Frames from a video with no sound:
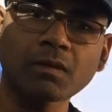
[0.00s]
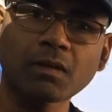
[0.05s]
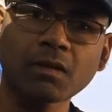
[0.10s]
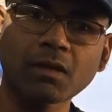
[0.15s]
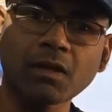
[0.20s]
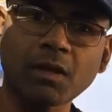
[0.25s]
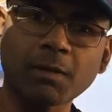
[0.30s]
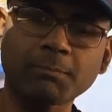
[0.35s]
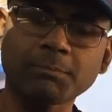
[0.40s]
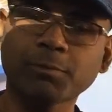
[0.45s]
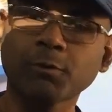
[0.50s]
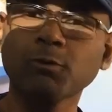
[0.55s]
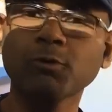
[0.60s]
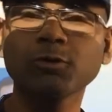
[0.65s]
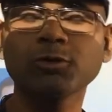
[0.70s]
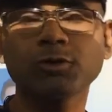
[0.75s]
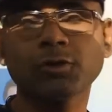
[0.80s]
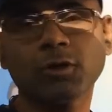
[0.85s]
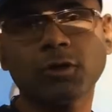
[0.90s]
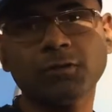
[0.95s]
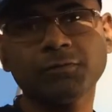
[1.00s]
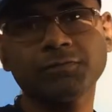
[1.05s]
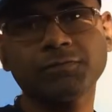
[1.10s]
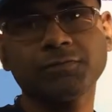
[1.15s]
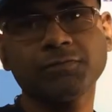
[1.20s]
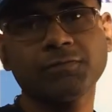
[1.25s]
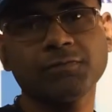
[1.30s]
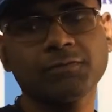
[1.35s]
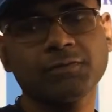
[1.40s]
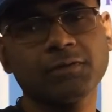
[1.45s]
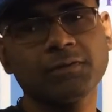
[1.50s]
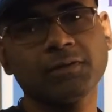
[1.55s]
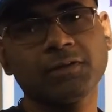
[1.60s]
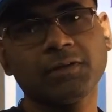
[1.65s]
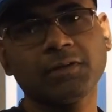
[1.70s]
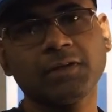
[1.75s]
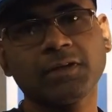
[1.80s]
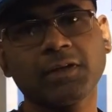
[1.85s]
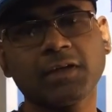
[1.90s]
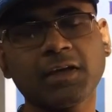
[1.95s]
approach of
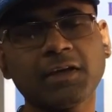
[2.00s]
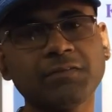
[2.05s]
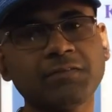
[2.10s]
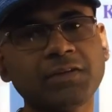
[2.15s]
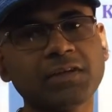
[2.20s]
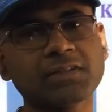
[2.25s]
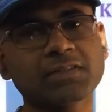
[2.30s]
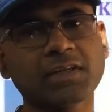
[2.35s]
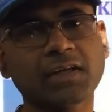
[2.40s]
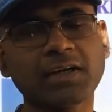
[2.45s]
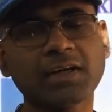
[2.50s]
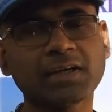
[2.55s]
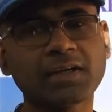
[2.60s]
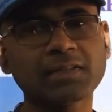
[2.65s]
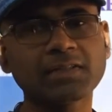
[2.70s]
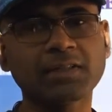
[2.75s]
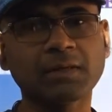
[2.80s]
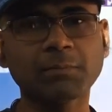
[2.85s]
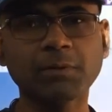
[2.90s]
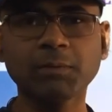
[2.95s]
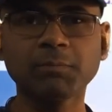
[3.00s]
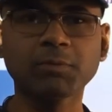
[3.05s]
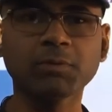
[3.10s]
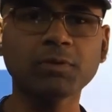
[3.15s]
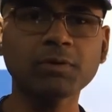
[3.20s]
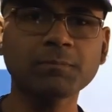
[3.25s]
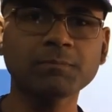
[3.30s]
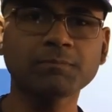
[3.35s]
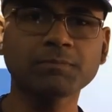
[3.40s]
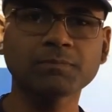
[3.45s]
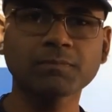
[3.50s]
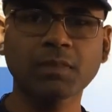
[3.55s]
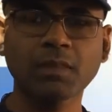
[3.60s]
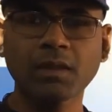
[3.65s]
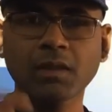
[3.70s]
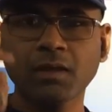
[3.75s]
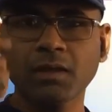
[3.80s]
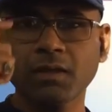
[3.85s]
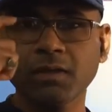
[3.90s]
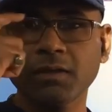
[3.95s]
KVS Sangathan
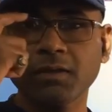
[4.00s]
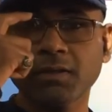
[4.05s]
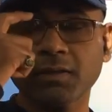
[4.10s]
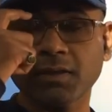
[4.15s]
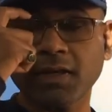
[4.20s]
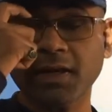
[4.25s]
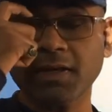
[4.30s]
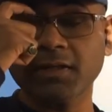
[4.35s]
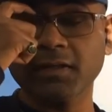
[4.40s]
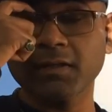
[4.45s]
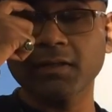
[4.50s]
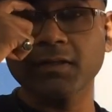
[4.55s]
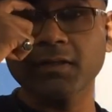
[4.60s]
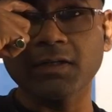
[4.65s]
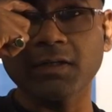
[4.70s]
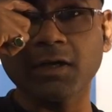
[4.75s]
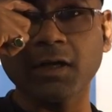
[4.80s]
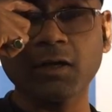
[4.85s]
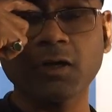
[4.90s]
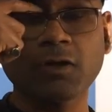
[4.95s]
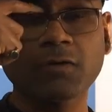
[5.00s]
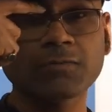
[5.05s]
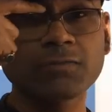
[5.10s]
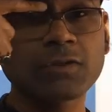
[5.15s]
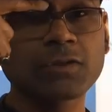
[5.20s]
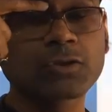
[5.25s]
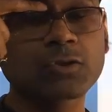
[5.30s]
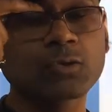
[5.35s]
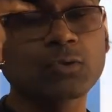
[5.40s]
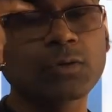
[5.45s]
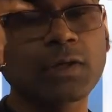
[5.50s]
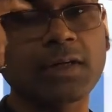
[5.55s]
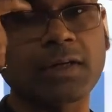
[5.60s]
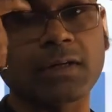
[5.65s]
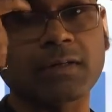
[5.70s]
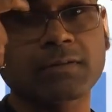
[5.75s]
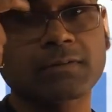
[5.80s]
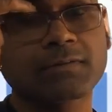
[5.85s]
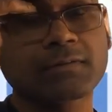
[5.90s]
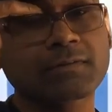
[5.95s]
Jabalpur that none of the
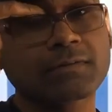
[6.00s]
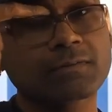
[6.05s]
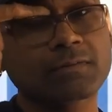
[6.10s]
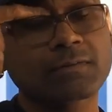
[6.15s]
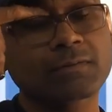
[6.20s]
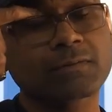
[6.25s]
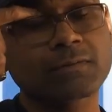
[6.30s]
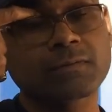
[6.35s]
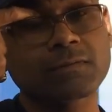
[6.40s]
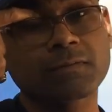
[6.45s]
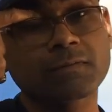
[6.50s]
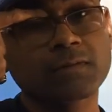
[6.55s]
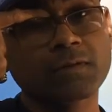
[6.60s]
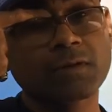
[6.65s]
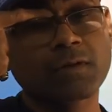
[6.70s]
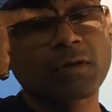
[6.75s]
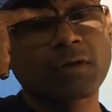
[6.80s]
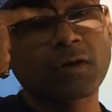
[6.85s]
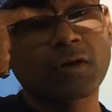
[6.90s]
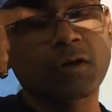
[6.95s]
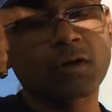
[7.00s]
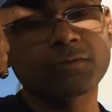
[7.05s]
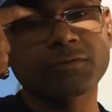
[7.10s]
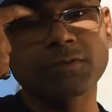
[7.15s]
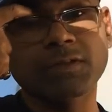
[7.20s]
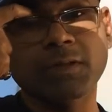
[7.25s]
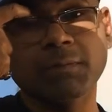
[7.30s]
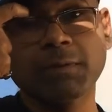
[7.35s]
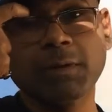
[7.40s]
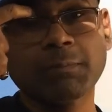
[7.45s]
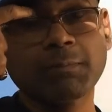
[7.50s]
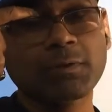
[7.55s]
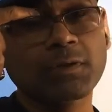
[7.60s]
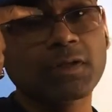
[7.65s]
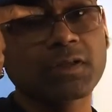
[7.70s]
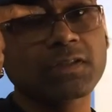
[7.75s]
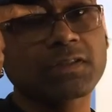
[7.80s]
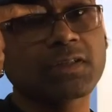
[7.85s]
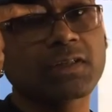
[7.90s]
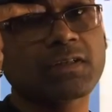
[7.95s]
student of Jabalpur
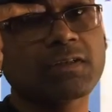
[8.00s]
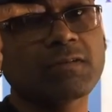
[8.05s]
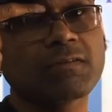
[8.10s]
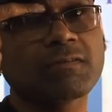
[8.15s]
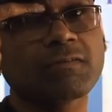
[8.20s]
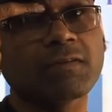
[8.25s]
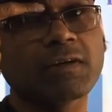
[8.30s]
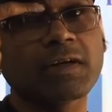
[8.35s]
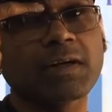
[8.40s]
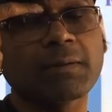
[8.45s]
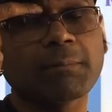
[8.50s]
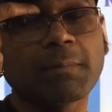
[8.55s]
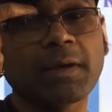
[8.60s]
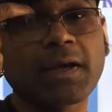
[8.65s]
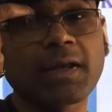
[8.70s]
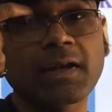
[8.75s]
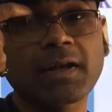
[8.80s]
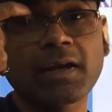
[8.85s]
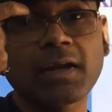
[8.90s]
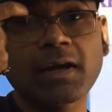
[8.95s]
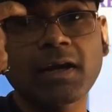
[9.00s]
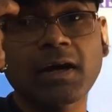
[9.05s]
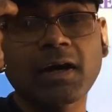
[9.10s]
region will remain